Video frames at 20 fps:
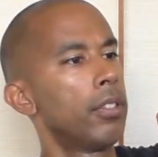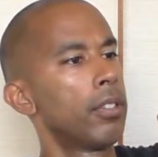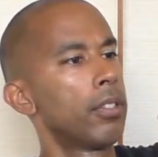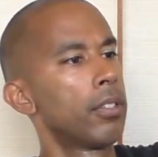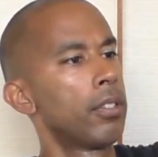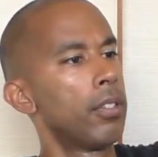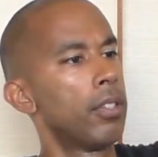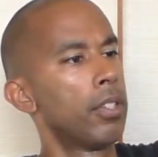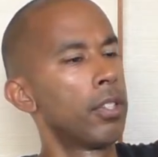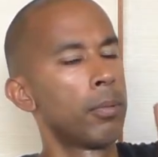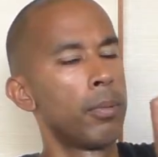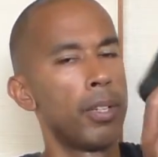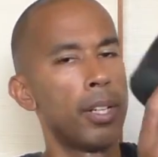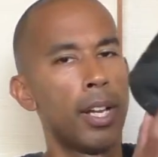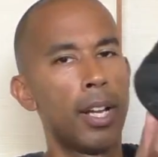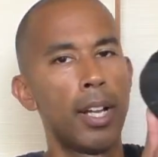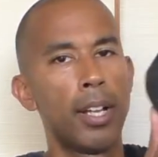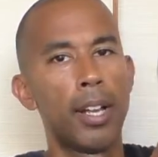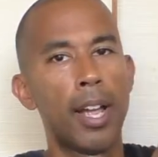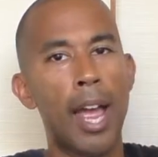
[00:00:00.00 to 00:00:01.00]
so this one
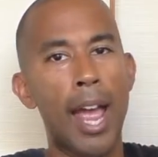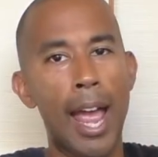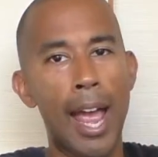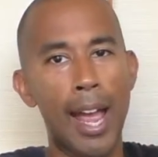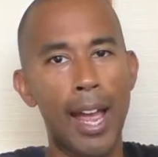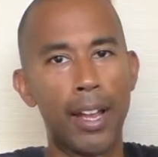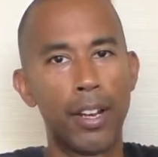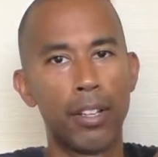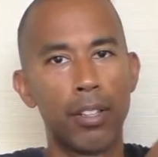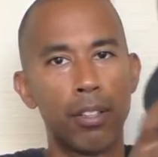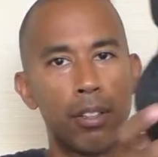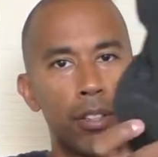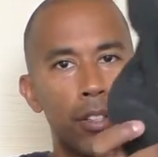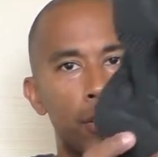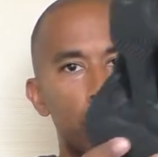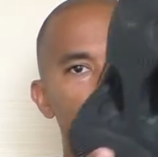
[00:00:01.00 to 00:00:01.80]
had the